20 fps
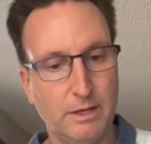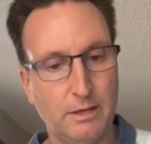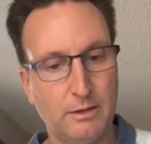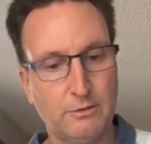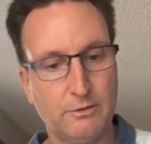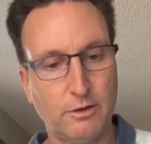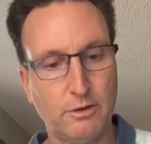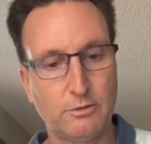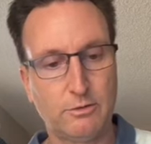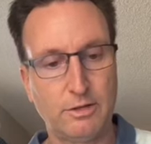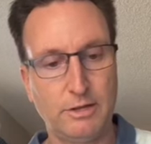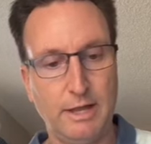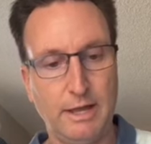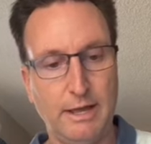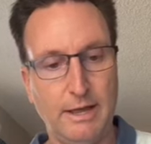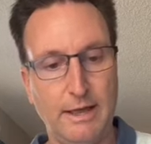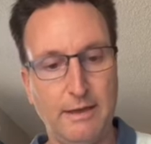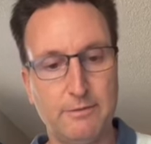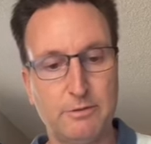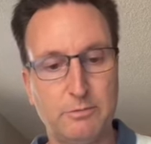So today
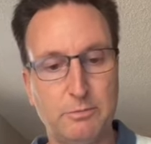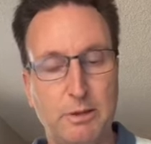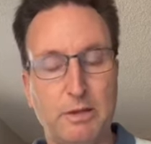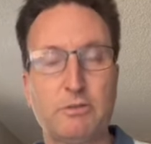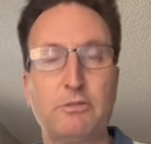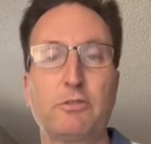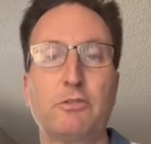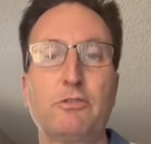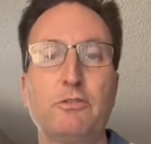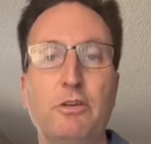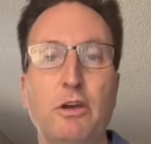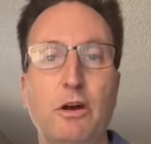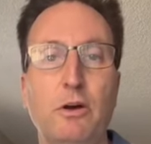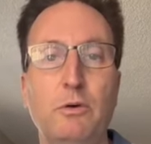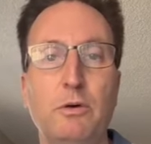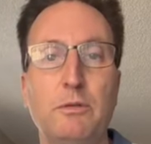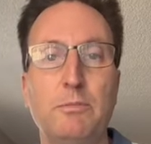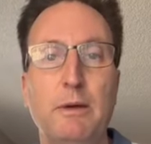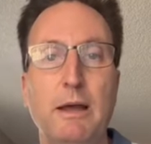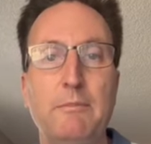I have a special show
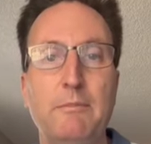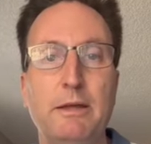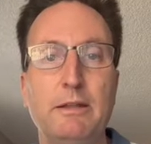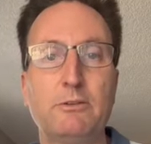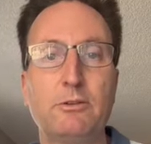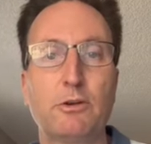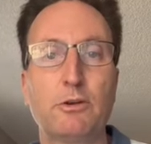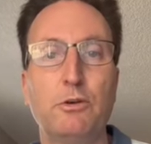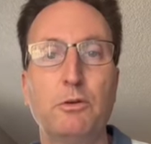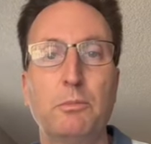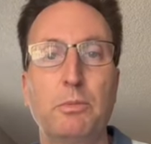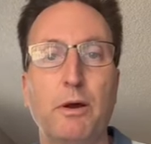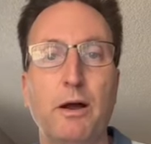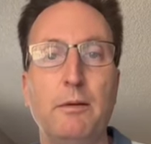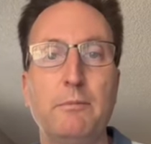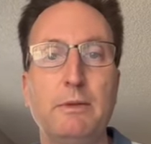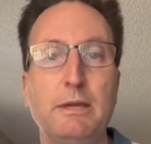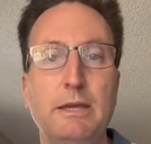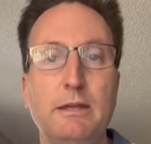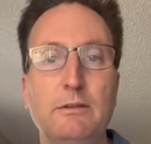with my mentor who
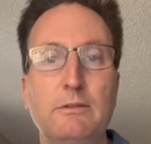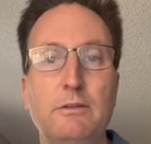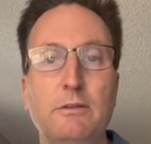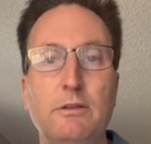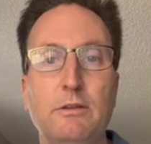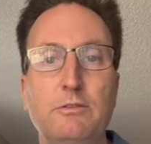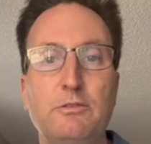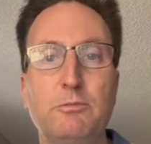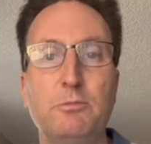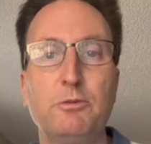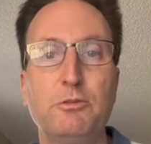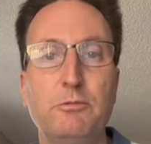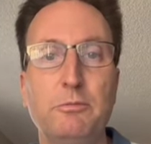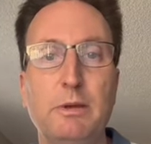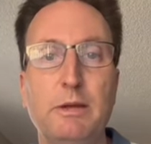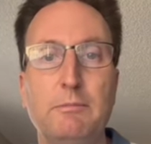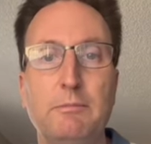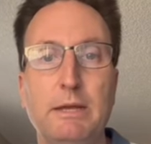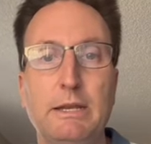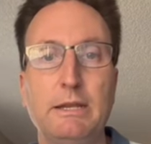brought me into this
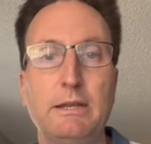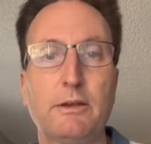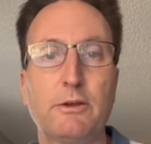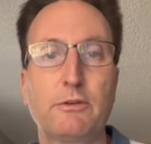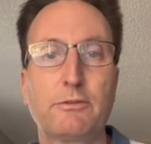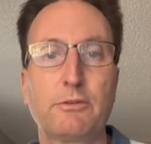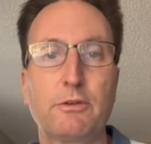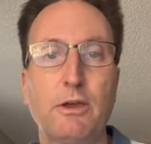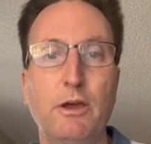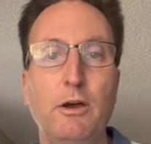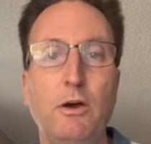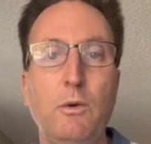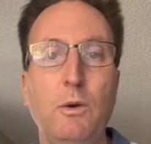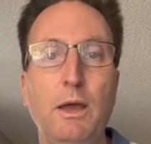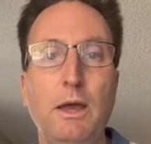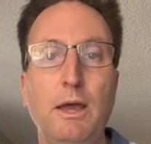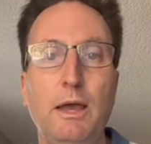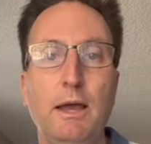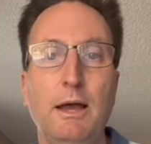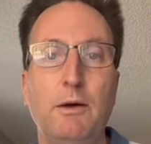movement many years ago.
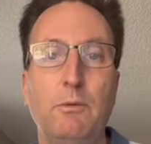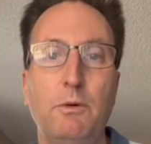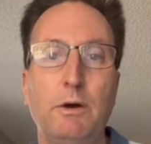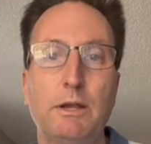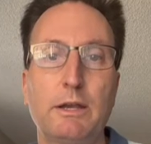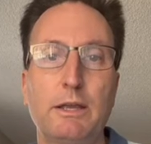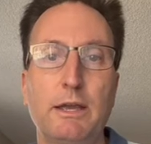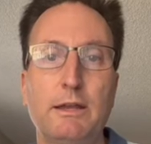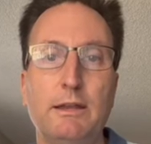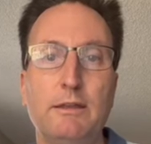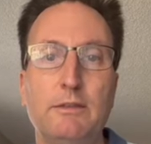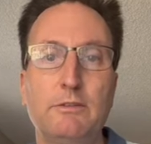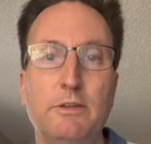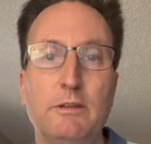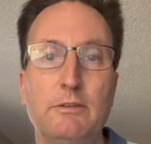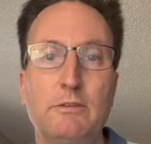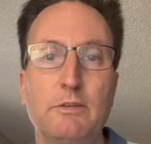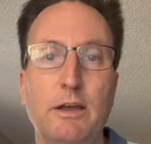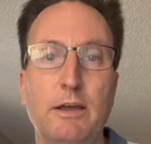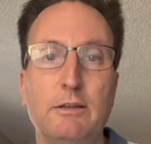I want to get his
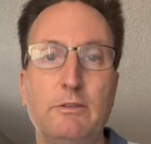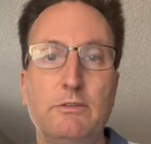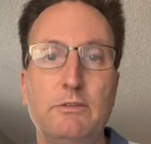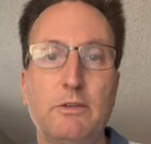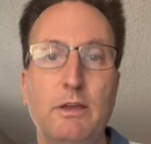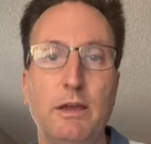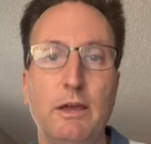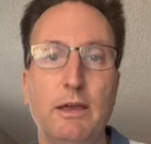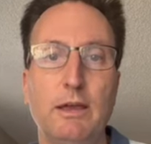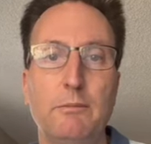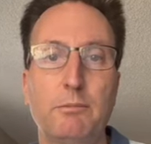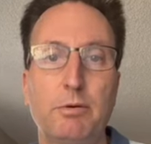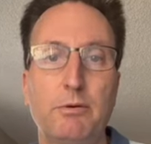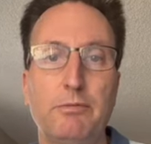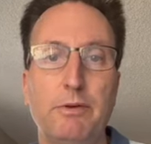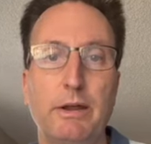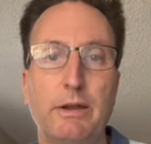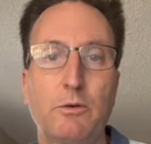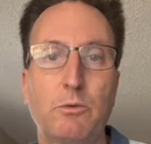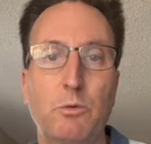insights and
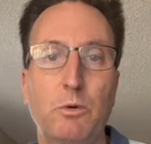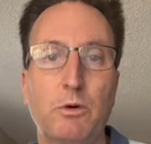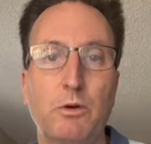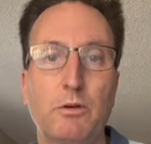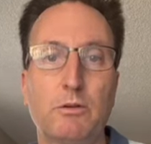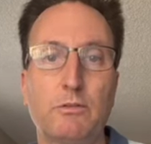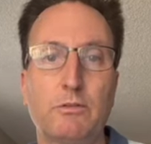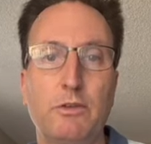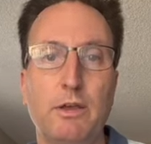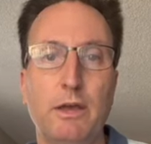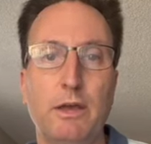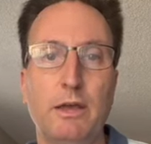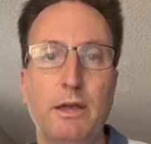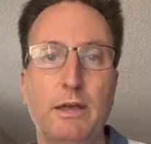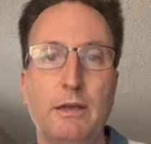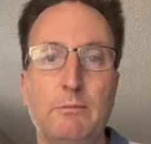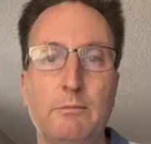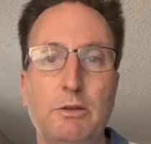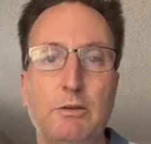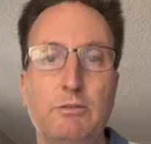prophetic words
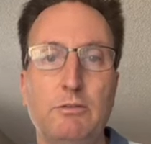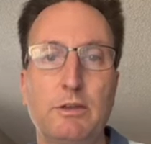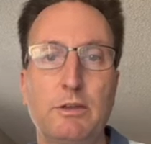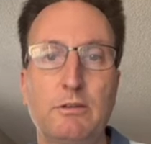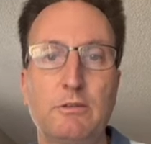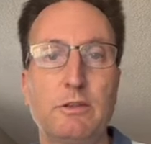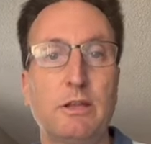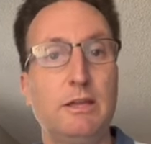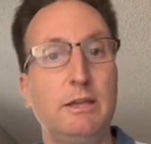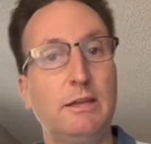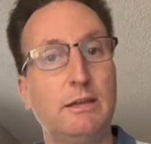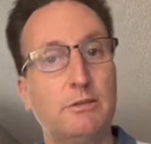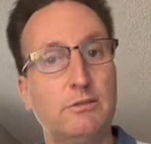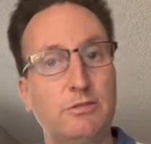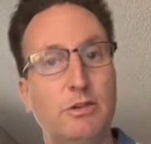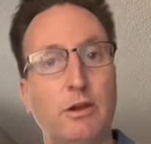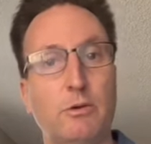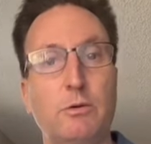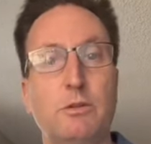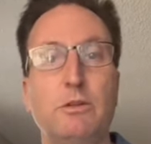and musings that he can
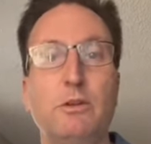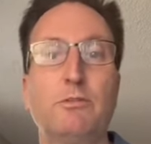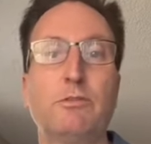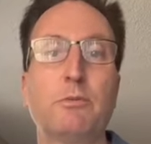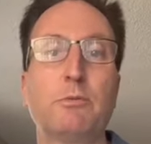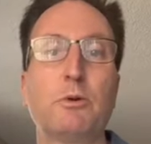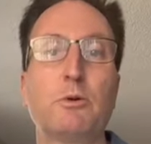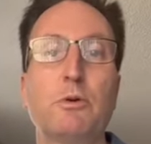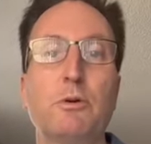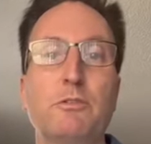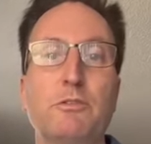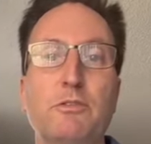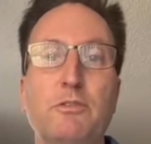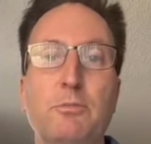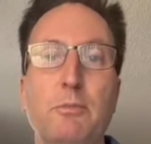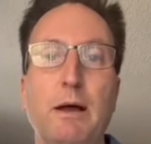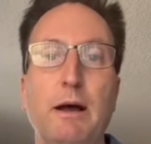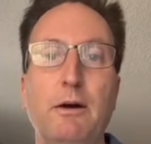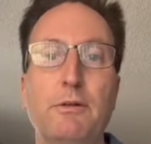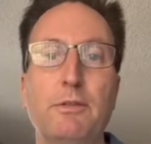share with you from the
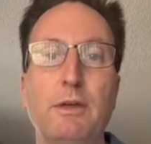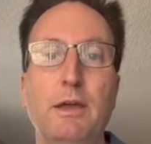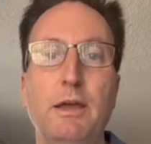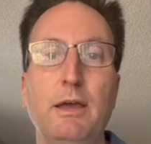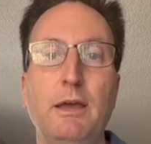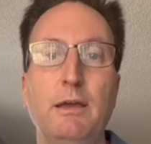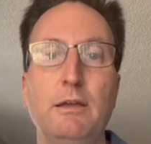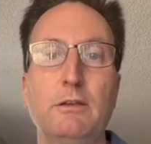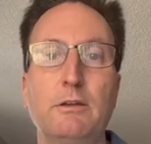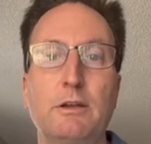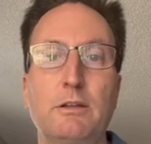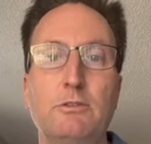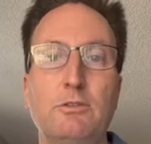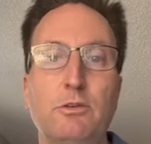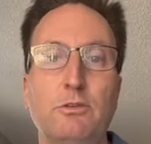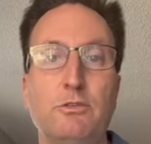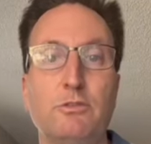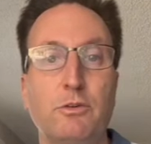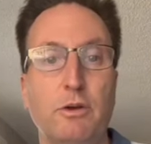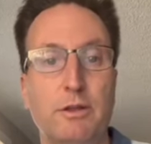horse's mouth. You'll get
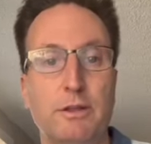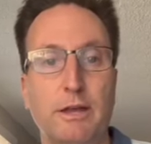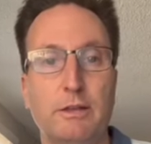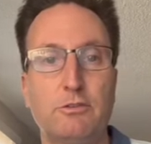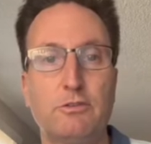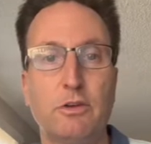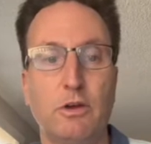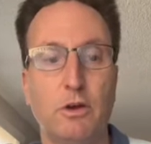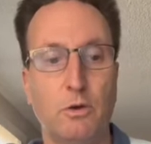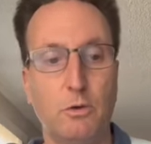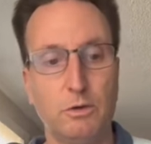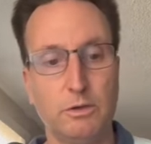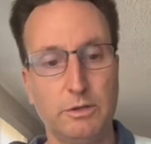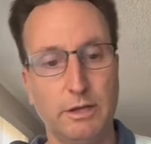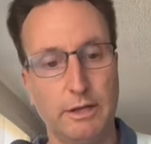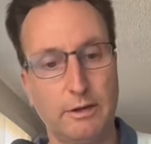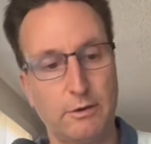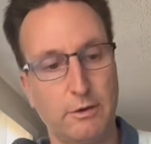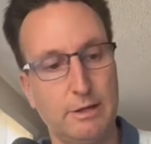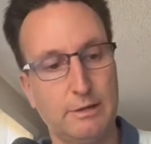to enjoy that show
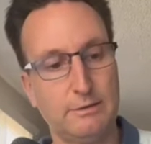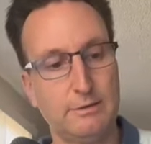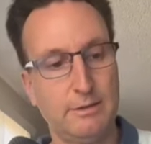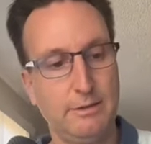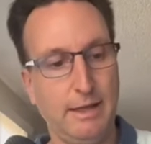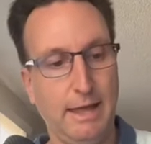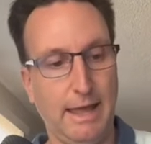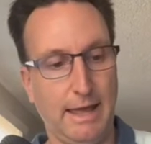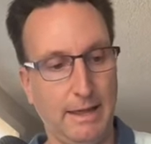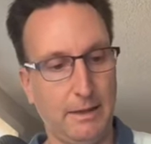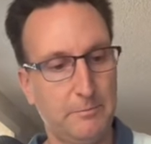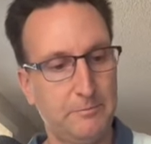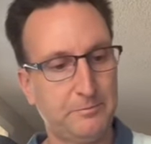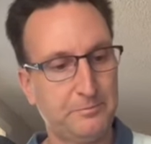later on today.